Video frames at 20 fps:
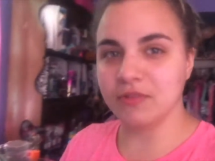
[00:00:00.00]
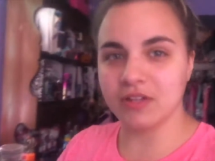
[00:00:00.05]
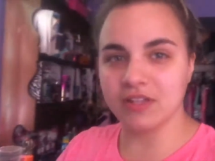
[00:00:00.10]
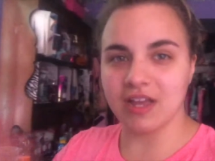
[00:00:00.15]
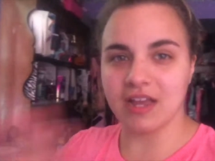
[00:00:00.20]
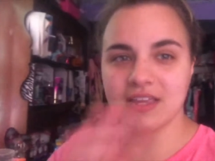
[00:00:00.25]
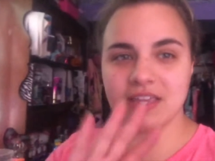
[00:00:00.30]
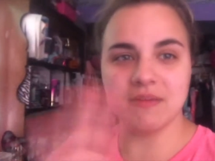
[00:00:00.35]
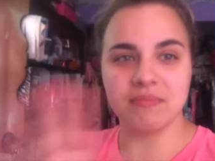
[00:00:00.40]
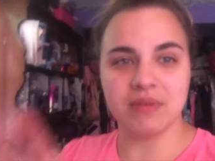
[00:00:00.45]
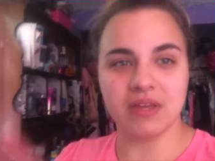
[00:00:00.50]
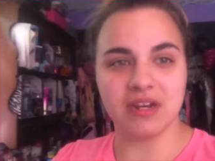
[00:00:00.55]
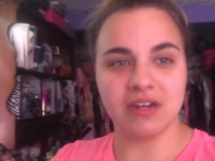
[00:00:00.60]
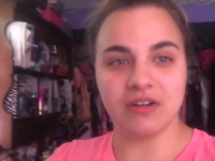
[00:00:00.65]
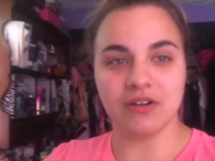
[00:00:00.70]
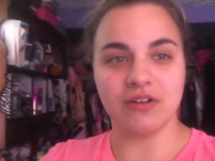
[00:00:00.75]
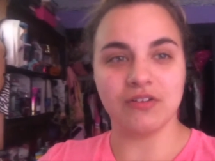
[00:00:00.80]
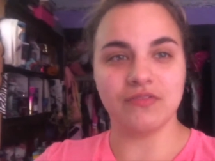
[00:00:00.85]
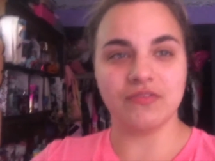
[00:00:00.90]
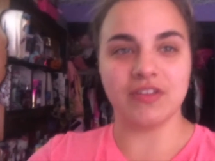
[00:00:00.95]
look I keep
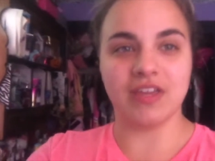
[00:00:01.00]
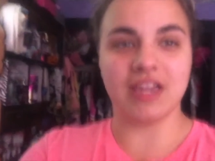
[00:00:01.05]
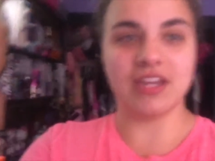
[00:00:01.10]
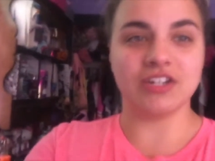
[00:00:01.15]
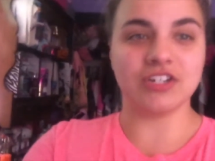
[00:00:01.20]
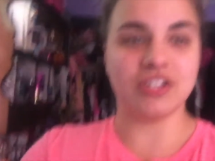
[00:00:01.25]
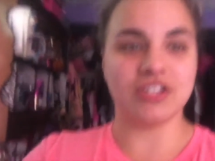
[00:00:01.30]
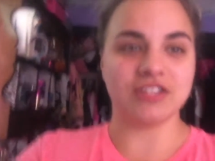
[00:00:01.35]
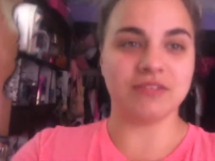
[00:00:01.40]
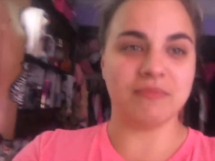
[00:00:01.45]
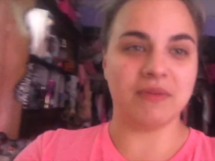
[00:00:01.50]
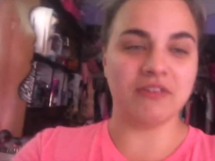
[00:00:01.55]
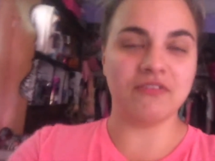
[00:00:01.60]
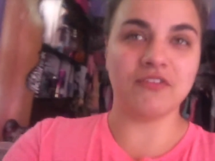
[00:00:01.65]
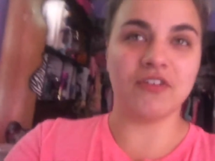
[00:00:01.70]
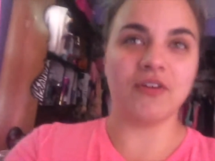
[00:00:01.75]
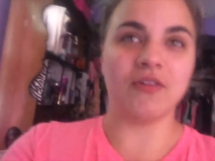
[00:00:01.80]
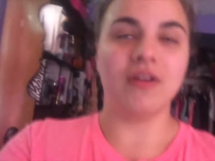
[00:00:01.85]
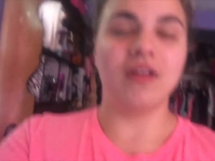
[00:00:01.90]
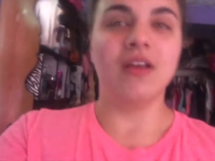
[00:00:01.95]
getting notifications on my
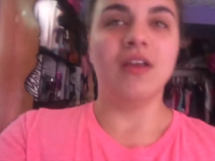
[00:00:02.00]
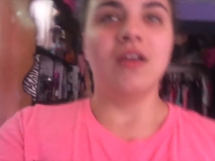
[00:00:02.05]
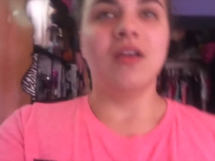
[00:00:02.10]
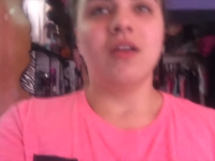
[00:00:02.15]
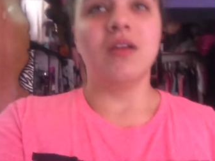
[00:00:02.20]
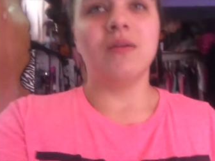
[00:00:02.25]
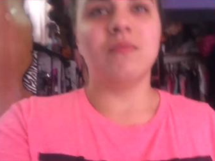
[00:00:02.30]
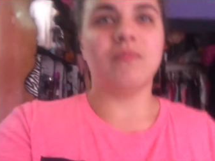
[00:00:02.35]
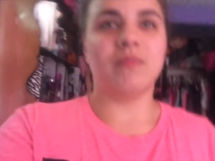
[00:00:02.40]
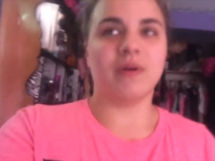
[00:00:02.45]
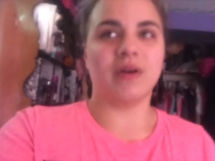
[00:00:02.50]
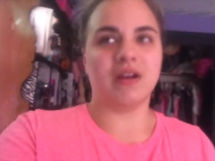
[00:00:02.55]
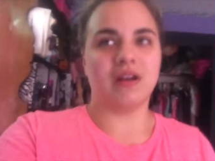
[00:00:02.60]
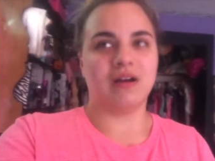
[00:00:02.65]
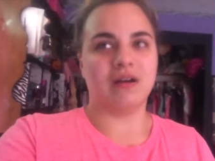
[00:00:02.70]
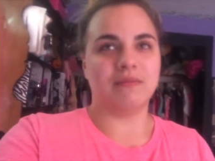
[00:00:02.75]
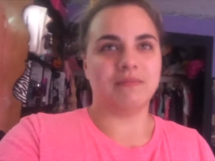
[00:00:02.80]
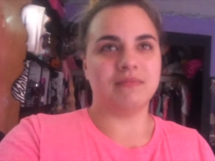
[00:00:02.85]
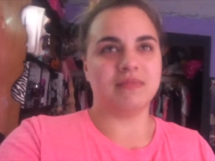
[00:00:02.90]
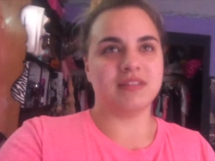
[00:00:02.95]
phone. But
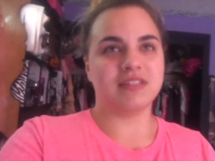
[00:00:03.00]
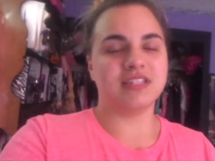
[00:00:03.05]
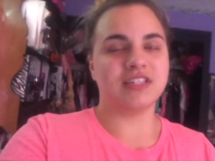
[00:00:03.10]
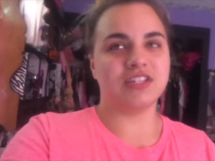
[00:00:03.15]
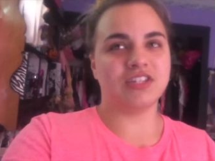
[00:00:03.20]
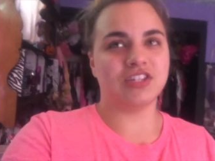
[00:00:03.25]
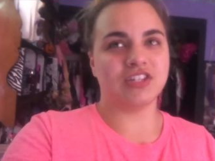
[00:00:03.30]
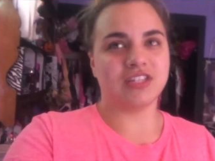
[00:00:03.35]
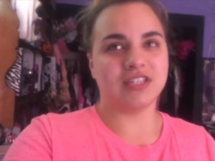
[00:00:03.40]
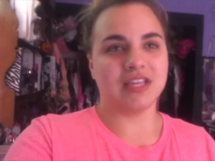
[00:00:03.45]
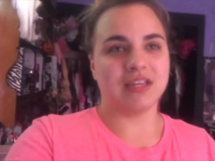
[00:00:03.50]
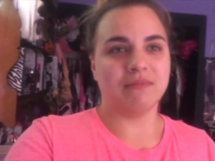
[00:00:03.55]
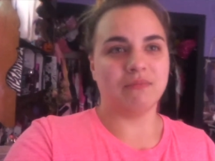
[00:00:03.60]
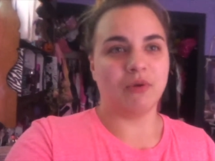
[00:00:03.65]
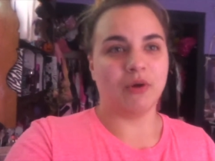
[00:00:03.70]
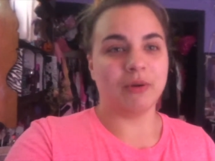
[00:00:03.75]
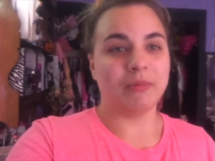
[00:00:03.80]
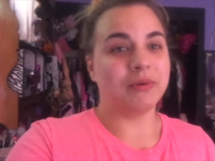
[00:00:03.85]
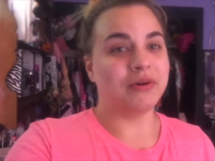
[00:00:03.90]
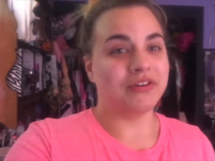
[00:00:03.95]
um this is just like
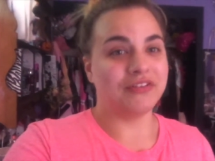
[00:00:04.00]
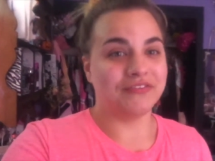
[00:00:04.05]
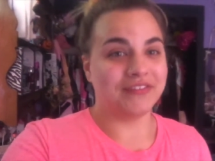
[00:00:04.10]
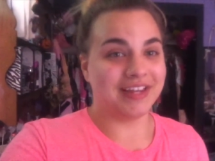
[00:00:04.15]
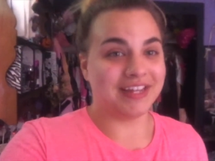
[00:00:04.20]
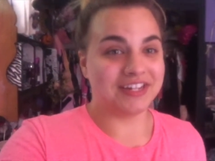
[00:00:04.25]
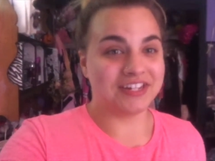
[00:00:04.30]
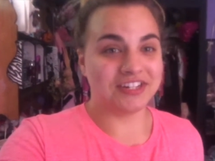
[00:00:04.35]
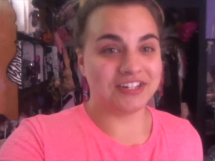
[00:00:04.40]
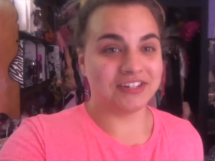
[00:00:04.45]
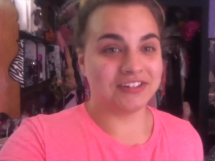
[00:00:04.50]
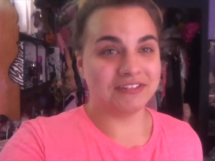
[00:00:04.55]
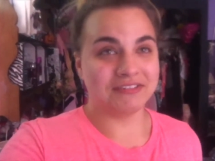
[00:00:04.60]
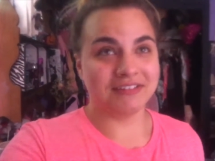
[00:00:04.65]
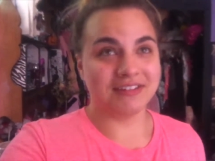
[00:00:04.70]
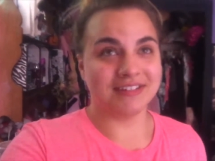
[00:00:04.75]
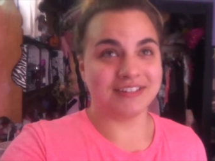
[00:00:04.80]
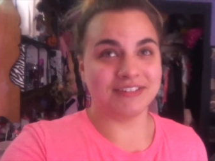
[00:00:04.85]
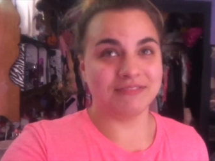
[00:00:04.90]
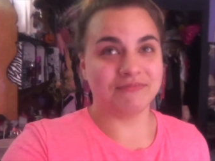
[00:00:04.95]
more motivation
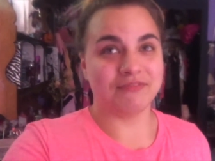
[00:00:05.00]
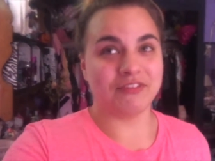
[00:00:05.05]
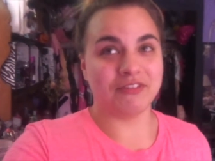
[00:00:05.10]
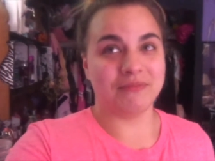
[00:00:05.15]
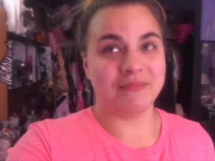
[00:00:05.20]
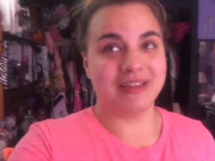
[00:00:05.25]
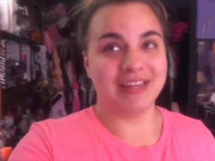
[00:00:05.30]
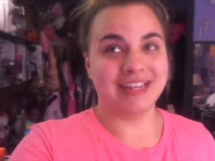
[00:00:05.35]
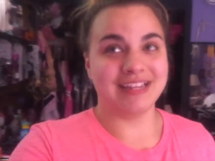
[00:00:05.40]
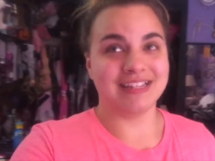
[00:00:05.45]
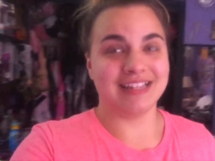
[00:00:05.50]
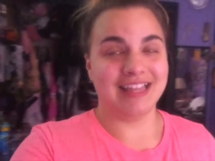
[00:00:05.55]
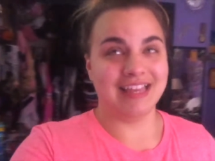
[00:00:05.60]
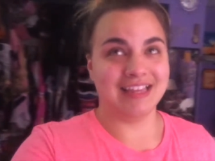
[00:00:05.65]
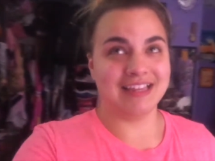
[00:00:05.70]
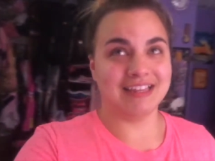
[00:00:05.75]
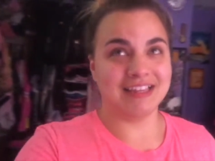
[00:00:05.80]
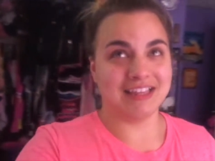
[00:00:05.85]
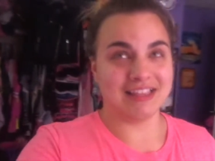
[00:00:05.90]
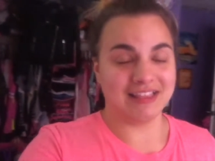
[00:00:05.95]
to for me
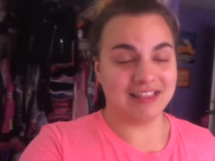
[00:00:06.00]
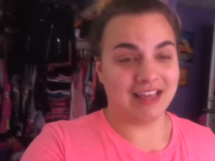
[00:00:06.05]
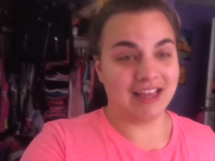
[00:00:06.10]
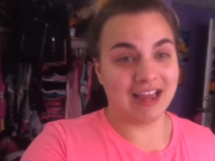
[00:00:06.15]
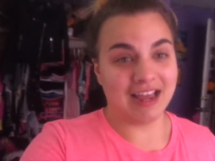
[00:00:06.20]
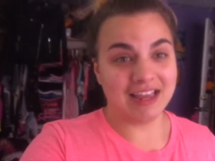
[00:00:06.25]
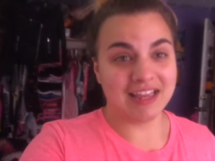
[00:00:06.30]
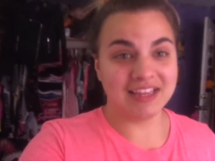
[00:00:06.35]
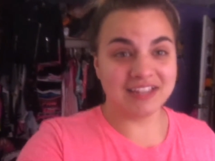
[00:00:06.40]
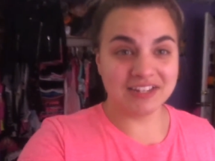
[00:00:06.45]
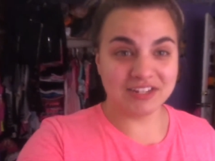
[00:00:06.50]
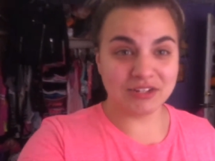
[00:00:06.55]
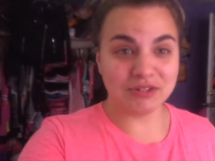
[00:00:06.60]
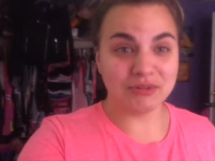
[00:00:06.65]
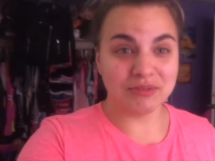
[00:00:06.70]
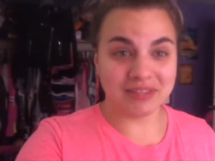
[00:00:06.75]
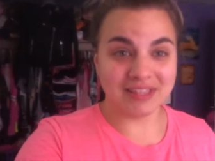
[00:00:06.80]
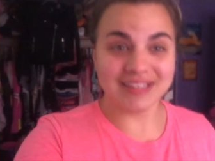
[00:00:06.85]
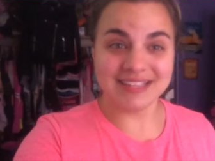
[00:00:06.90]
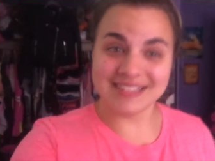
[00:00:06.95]
like that I can
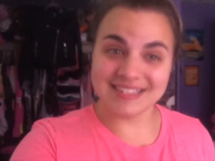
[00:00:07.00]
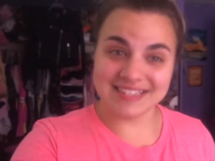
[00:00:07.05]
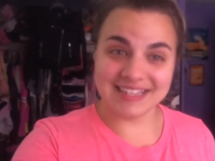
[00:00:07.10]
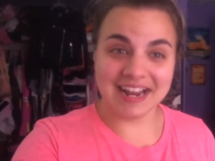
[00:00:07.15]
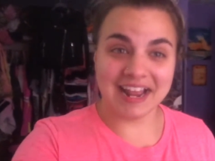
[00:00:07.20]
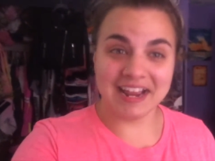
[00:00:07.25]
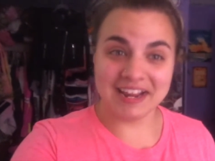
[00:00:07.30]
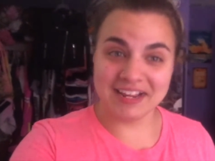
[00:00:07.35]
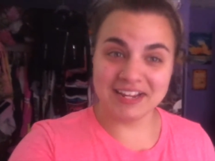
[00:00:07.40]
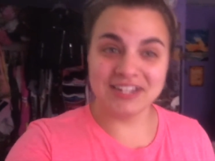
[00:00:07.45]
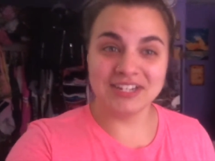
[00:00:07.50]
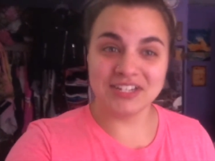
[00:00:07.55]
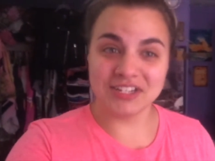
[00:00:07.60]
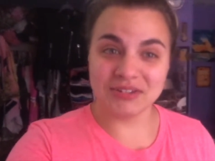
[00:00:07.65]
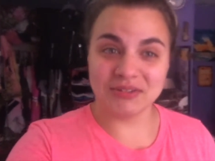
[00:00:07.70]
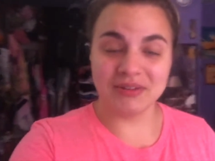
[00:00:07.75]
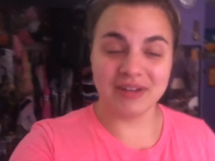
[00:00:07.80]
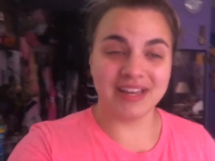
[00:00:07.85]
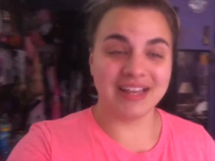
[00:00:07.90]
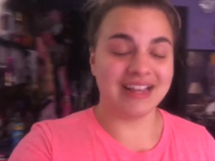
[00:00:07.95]
do this and I can
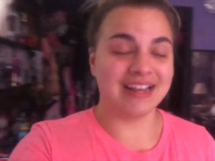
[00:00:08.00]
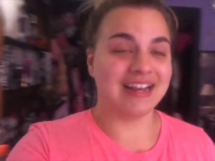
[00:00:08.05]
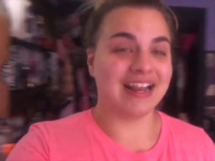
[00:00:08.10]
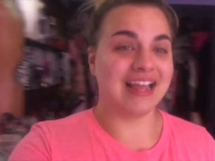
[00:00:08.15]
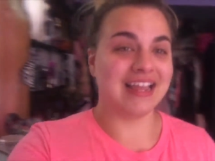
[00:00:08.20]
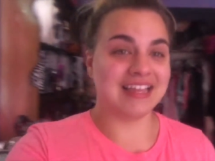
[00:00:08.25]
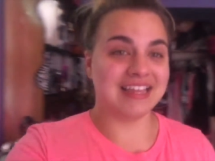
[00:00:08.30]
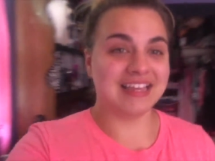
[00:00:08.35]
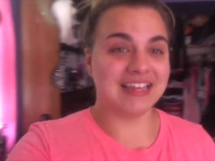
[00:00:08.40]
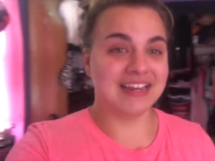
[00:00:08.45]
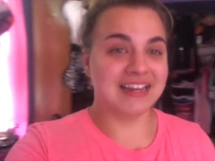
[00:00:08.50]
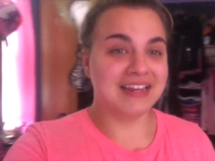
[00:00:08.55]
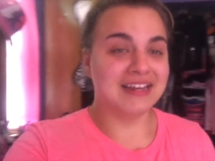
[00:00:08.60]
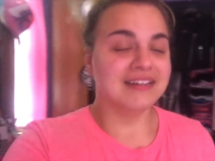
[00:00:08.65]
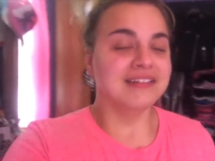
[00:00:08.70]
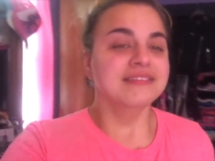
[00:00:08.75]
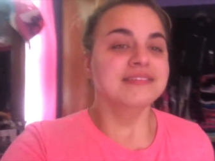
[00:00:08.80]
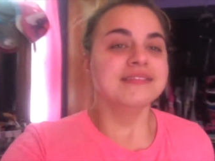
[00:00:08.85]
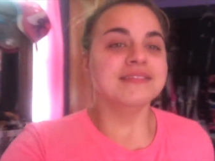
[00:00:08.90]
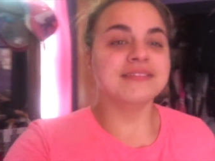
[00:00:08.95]
do it and I can
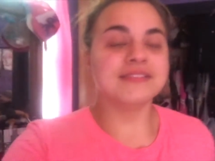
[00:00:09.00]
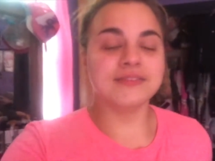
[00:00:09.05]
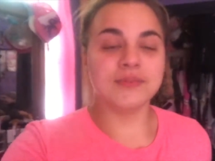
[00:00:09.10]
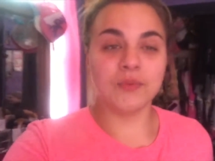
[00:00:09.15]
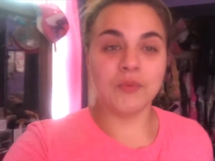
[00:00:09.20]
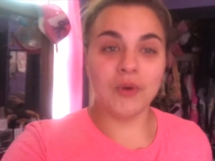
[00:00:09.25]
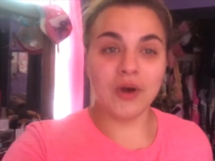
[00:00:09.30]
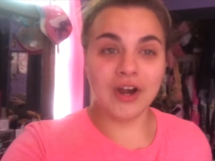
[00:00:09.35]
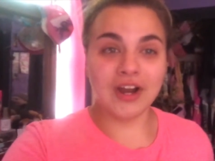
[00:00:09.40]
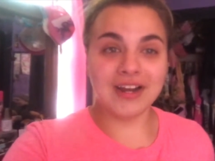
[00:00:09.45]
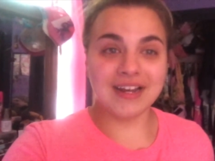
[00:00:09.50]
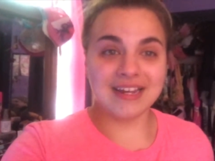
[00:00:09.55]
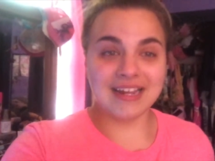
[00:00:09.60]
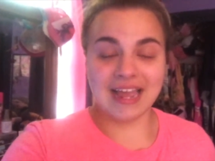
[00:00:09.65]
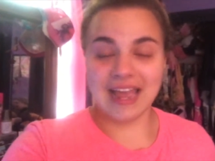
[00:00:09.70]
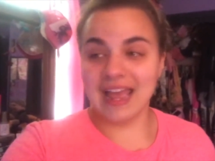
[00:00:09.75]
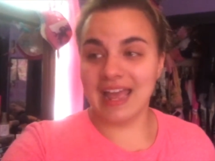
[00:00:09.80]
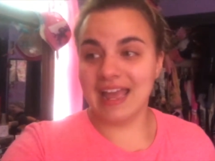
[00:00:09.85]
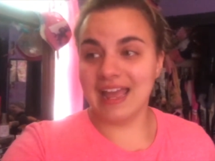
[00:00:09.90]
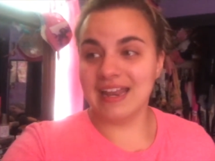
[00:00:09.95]
work
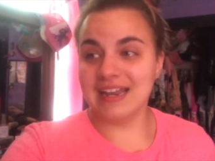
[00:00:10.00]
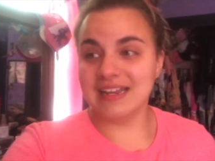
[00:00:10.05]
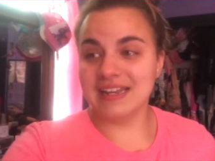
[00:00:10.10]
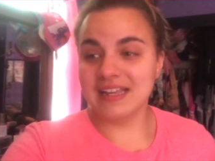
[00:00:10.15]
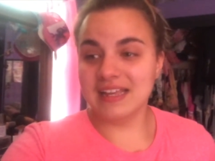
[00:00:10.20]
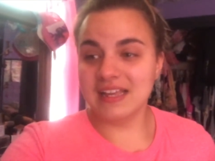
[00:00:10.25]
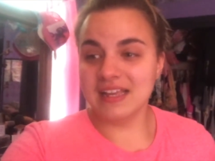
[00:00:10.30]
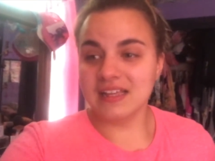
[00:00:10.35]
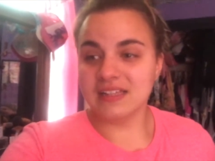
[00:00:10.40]
and